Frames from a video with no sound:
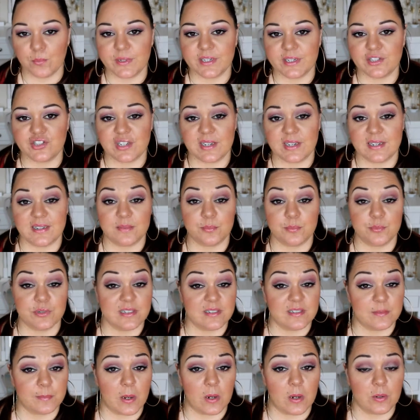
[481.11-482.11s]
which is
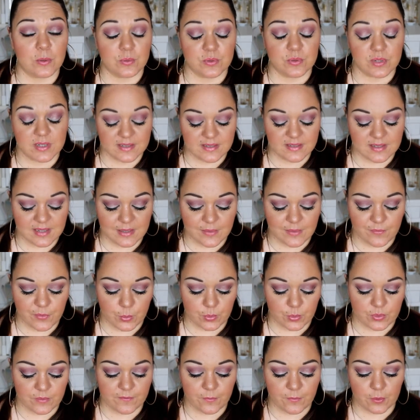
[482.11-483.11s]
Mariasparkle19 if you
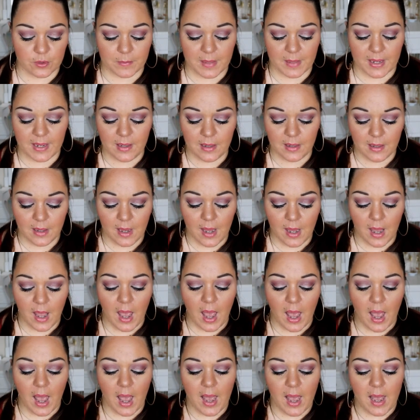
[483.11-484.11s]
want to follow me.
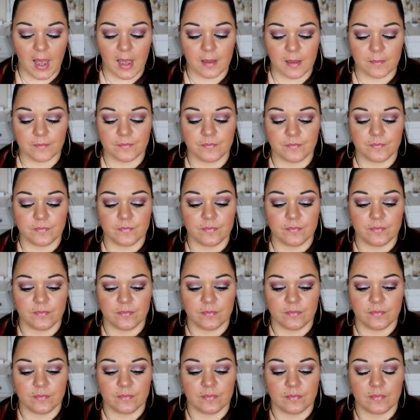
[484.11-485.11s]
And
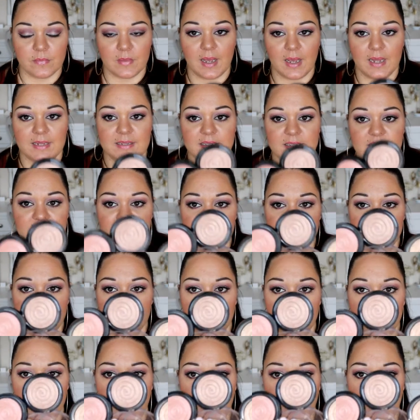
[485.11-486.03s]
it's this one